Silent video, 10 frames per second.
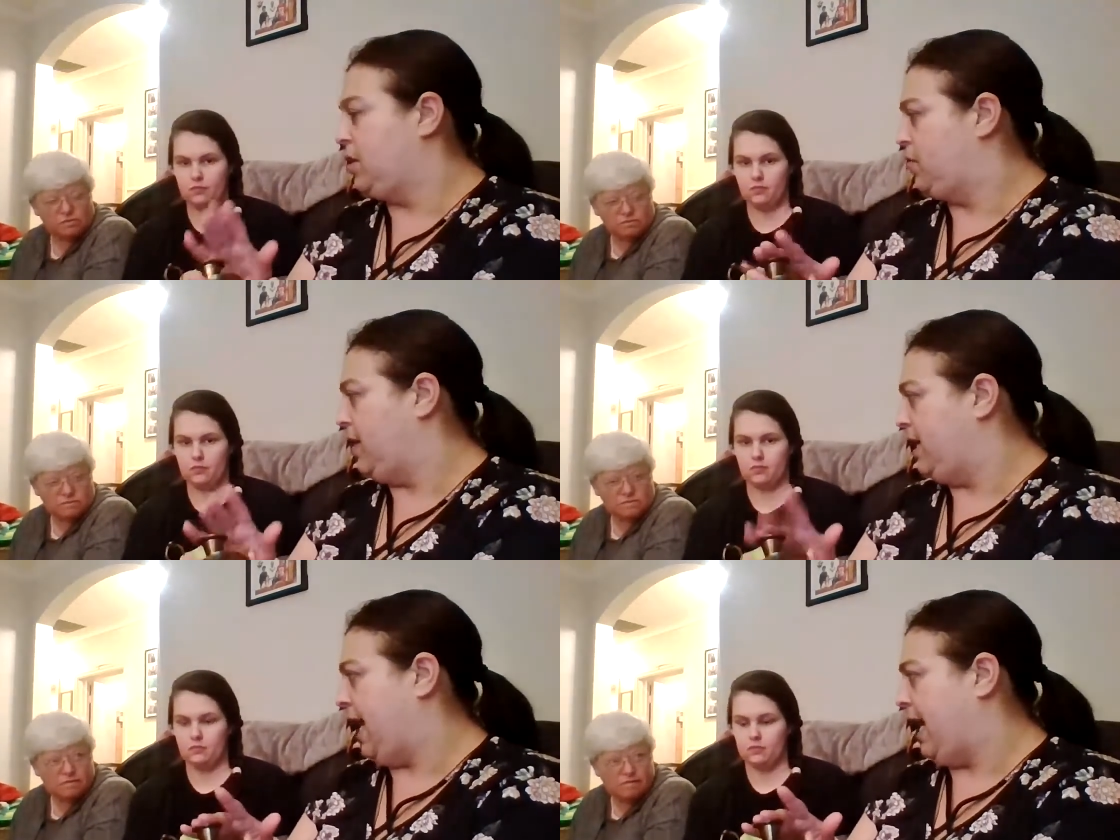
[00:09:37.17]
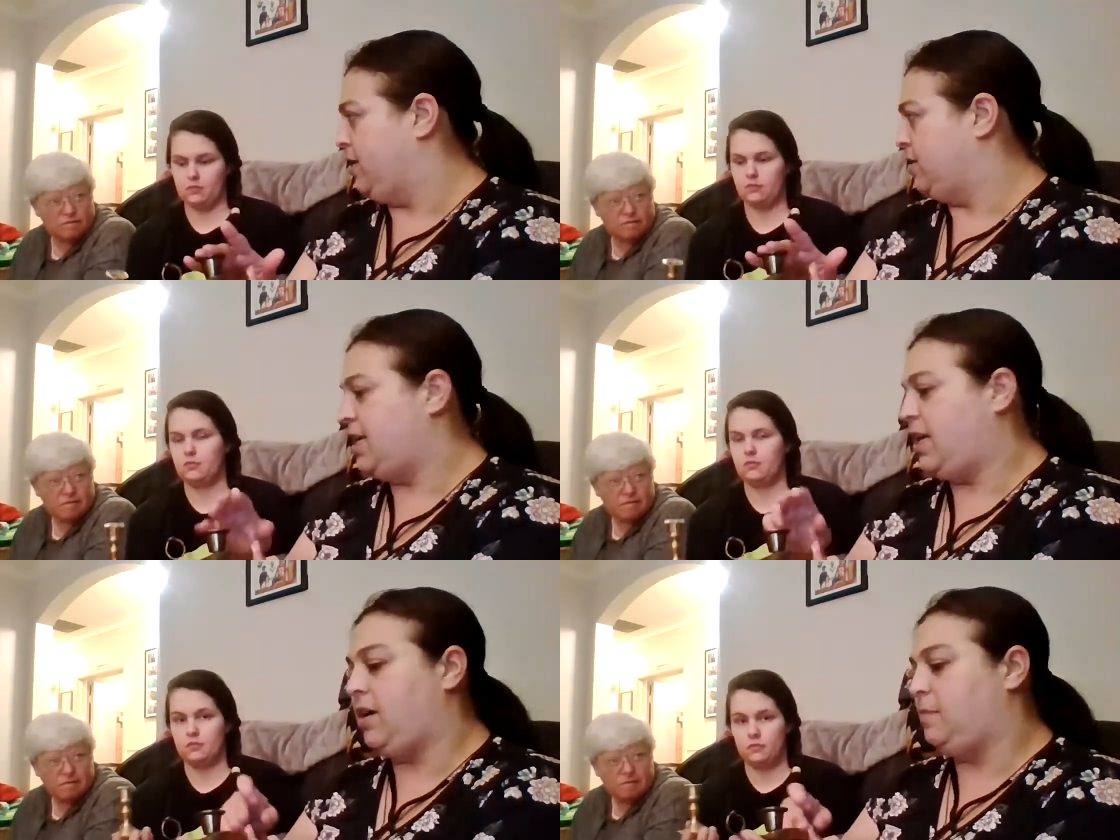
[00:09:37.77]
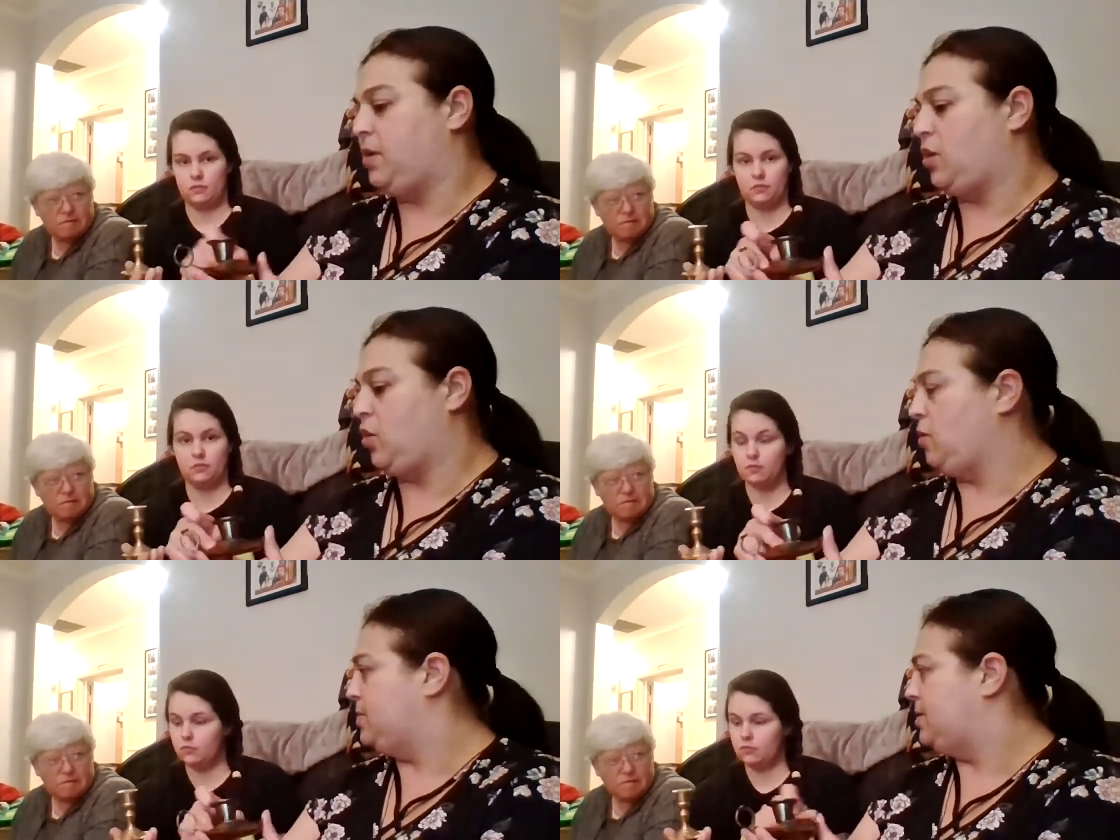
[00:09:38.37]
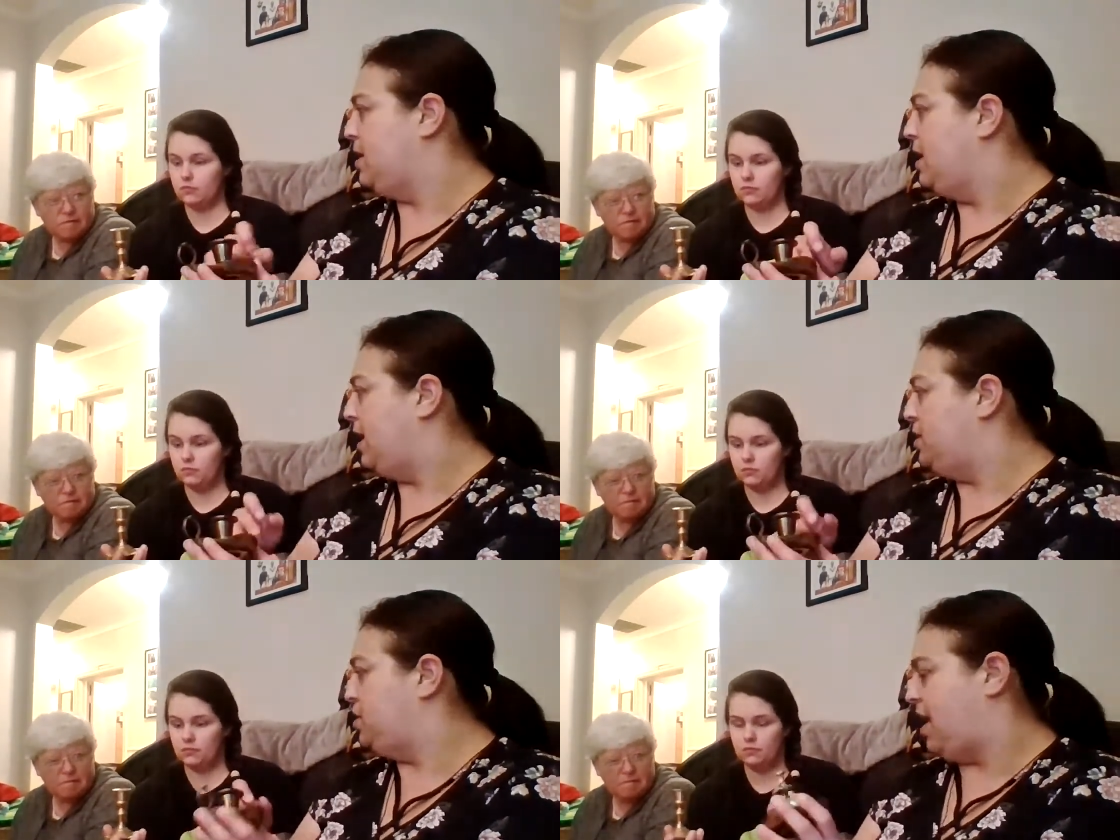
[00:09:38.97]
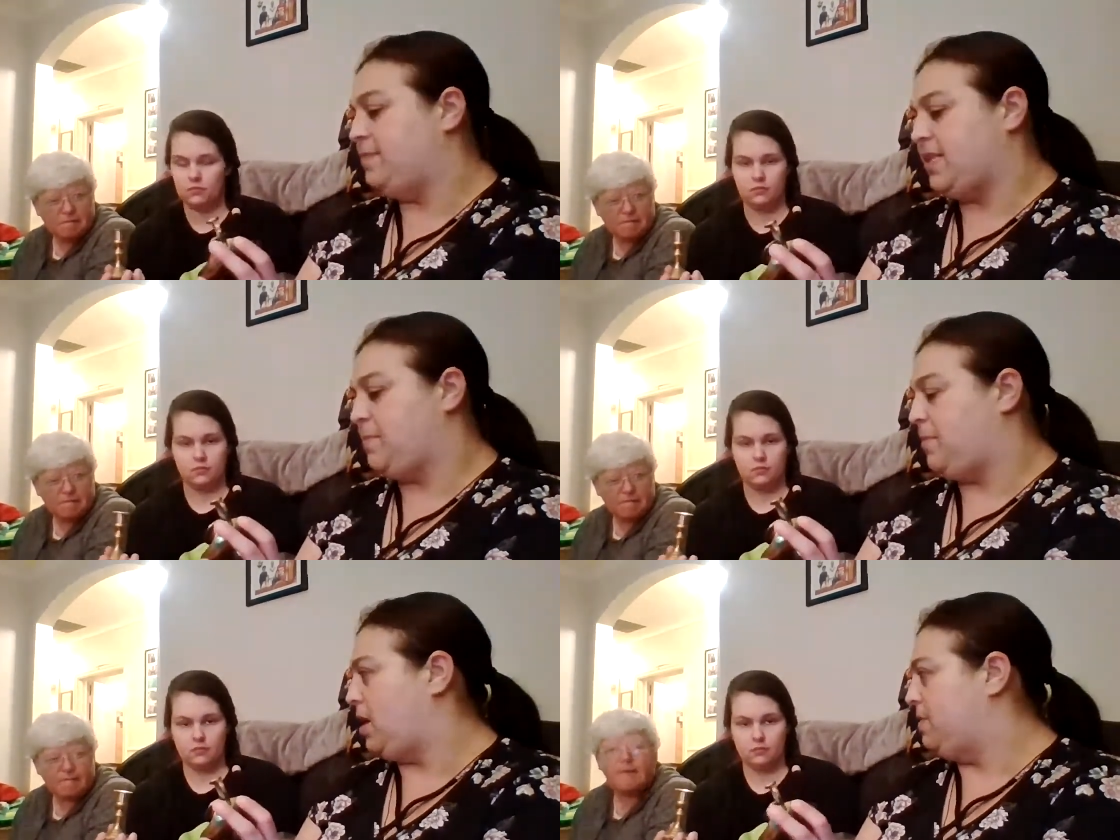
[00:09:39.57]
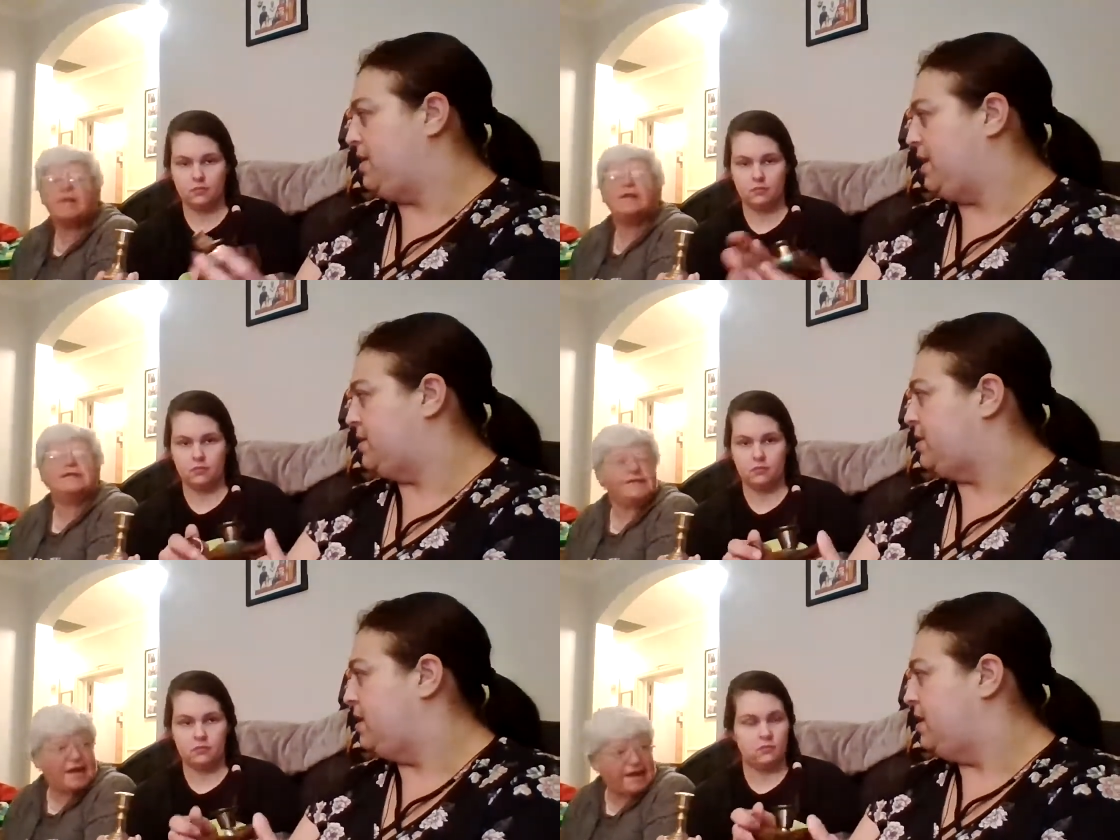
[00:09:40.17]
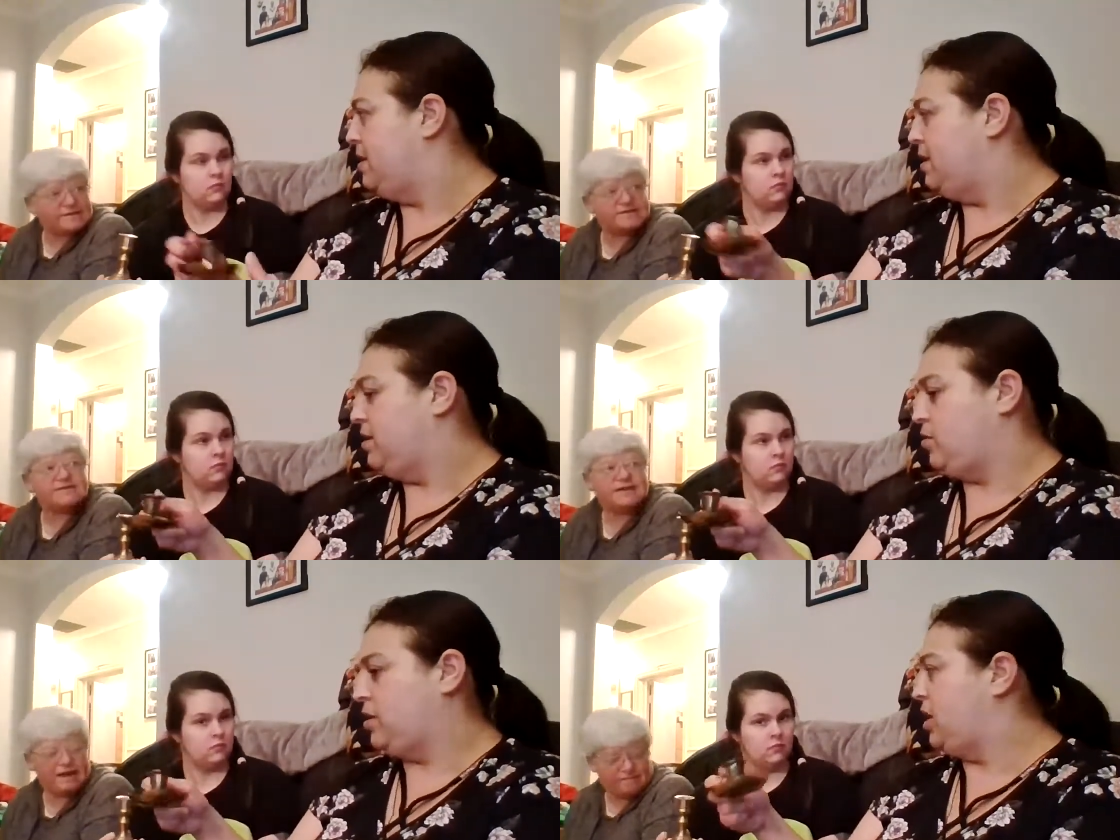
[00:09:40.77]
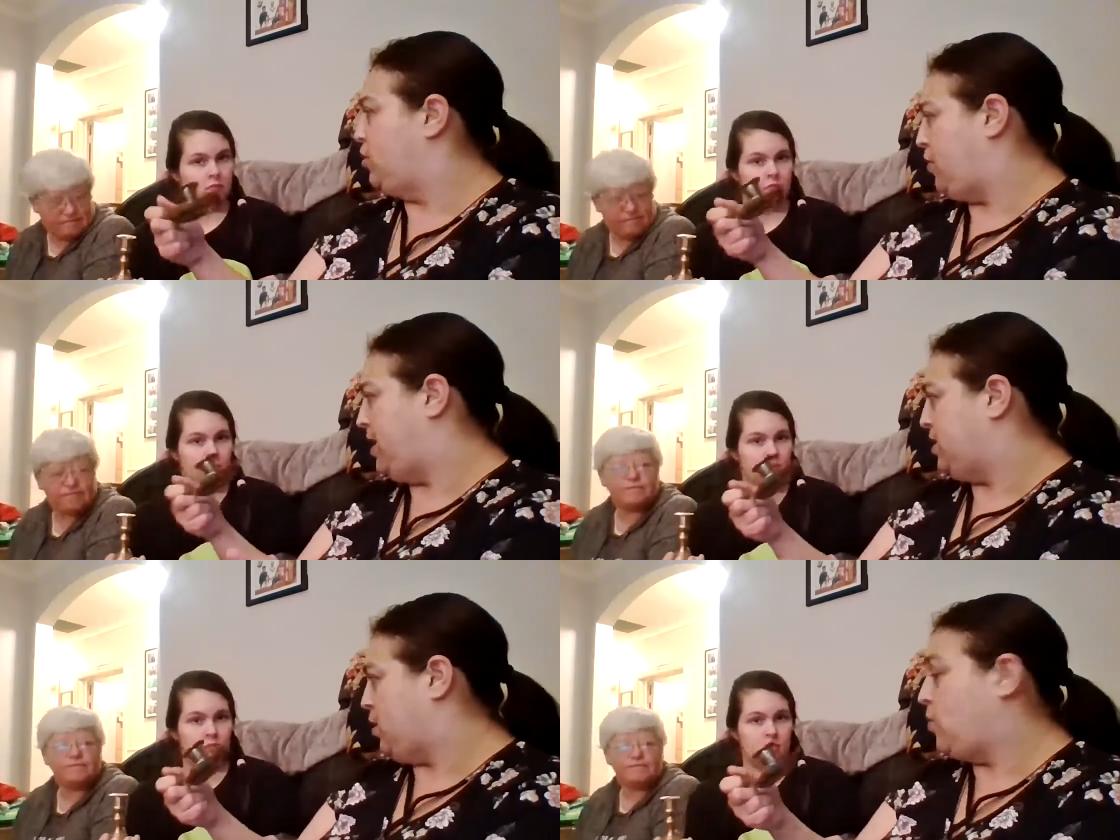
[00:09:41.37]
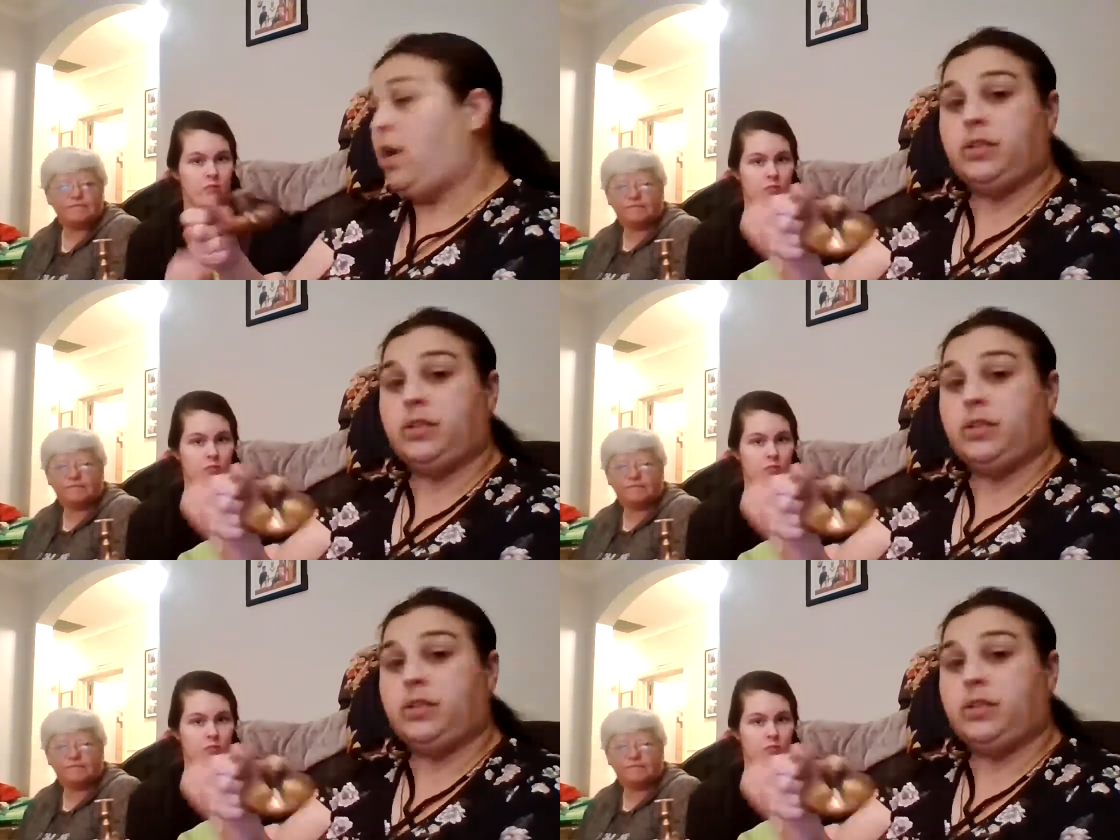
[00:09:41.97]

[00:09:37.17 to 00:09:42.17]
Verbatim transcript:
Speaker 1: put a green candle in here and put herbs and gems at the bottom of this. Yes. So it can create its own